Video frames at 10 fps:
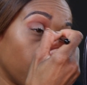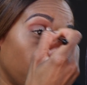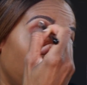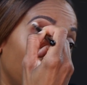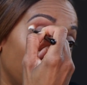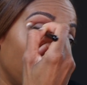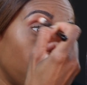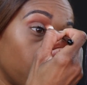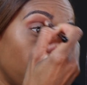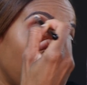Ooh,
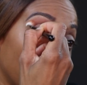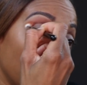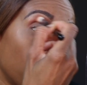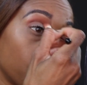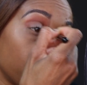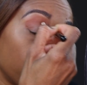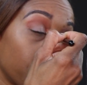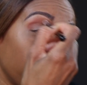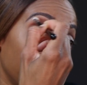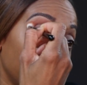Gold Rush
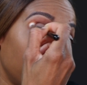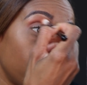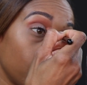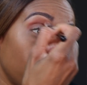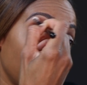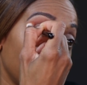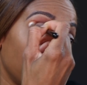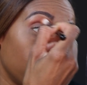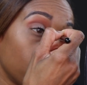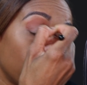might be the ticket.
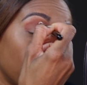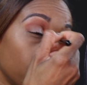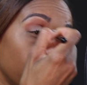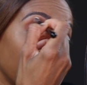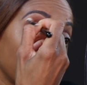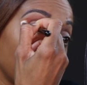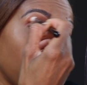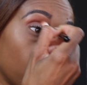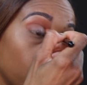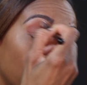Oh yeah,
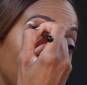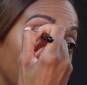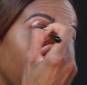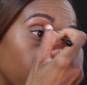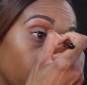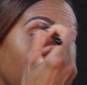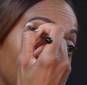oh wow.